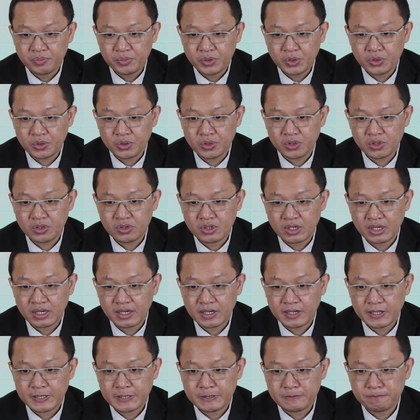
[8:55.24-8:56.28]
you know,
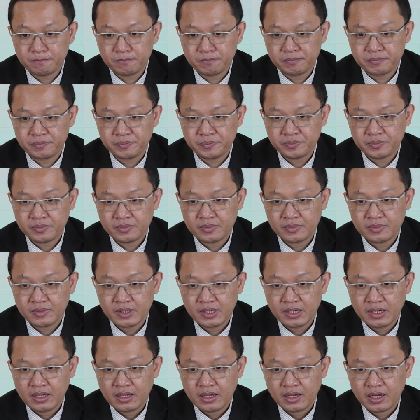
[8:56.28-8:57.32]

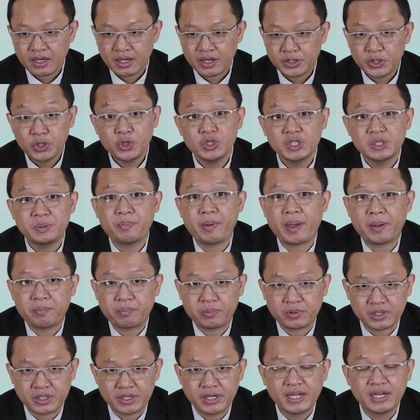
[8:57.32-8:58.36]
a
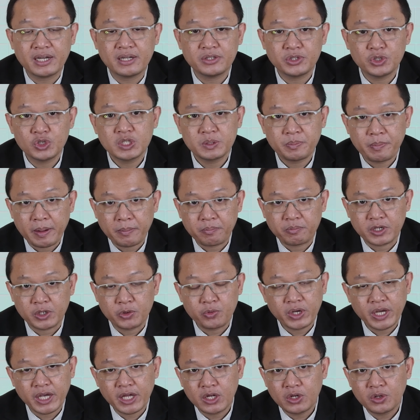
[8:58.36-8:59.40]
newspaper, yeah,
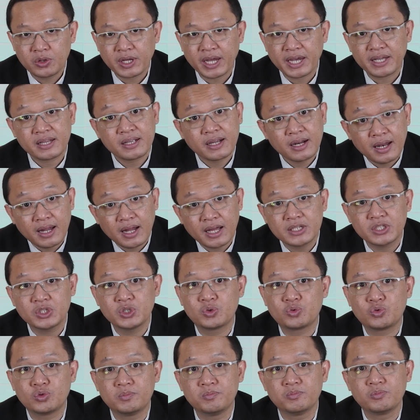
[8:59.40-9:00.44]
newspaper. We can look at
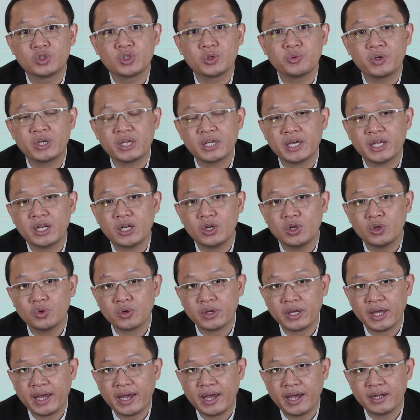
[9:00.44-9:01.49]
classroom. So we can
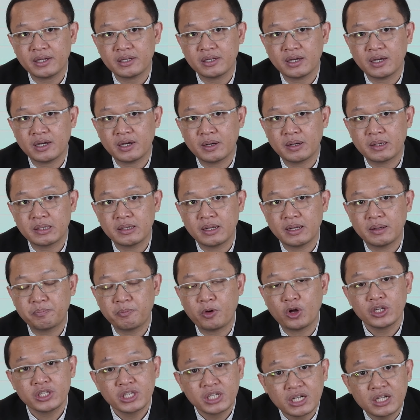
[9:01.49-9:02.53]
look at the
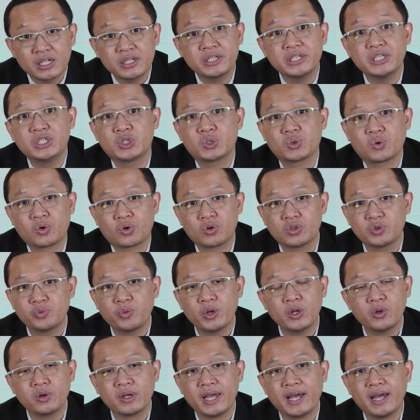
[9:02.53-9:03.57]
political discourse.
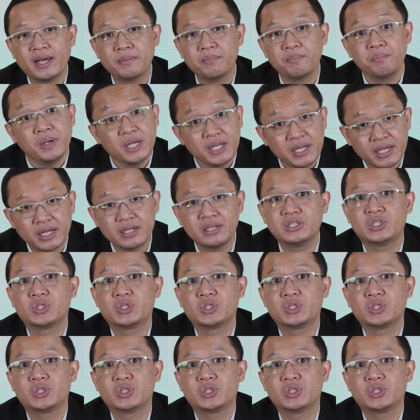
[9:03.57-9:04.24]
We look at media